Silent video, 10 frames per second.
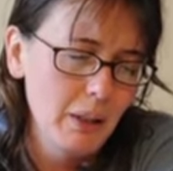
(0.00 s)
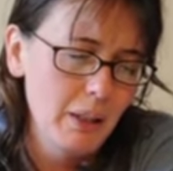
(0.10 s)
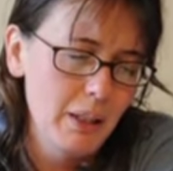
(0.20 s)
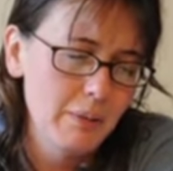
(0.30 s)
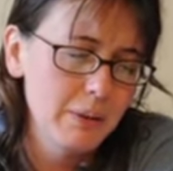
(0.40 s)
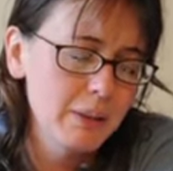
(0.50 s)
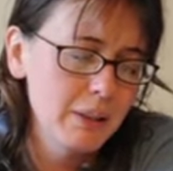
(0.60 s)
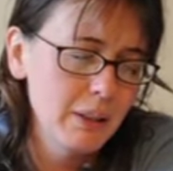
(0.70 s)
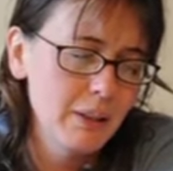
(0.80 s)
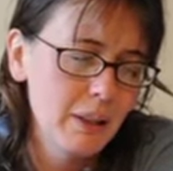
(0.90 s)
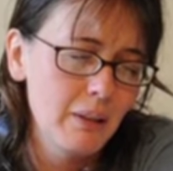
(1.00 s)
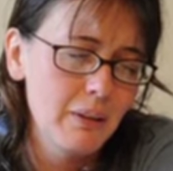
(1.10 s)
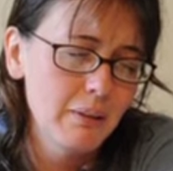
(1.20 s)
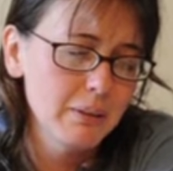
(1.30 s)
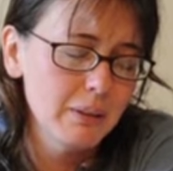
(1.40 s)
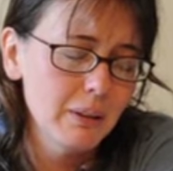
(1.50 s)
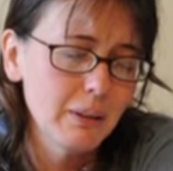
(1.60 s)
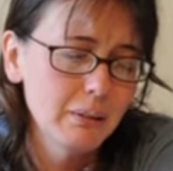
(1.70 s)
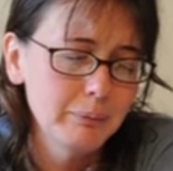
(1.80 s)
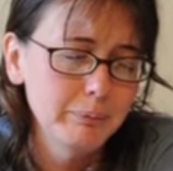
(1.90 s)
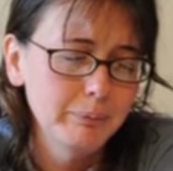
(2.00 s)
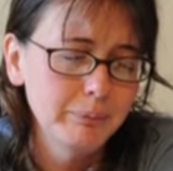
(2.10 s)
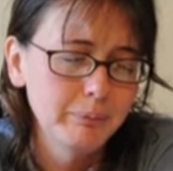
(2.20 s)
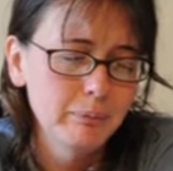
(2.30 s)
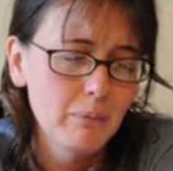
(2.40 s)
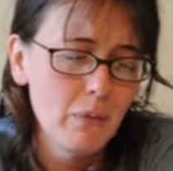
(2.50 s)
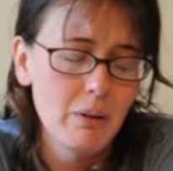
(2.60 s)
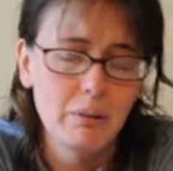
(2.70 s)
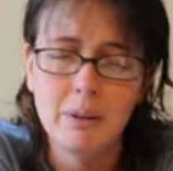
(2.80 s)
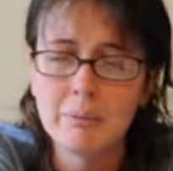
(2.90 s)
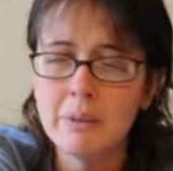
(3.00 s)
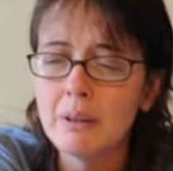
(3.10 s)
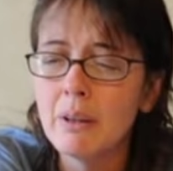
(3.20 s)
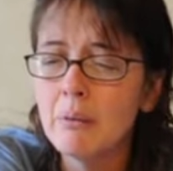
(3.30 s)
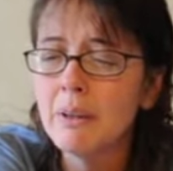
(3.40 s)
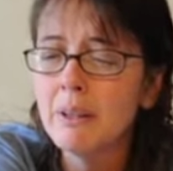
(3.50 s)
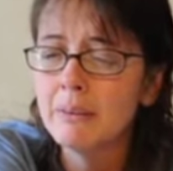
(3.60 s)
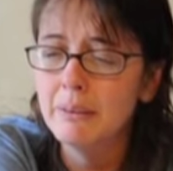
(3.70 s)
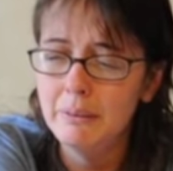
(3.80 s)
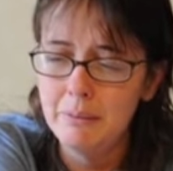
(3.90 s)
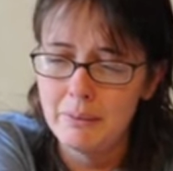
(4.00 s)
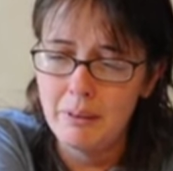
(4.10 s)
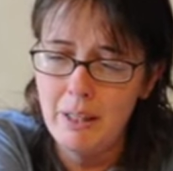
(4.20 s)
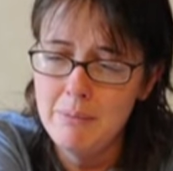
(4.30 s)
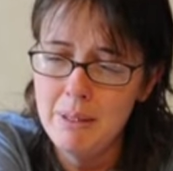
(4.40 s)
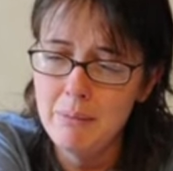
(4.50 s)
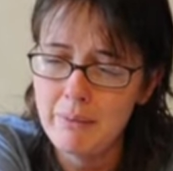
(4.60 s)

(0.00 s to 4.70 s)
And I was sitting there and I was like, well, oh, I'm going to go in and climb in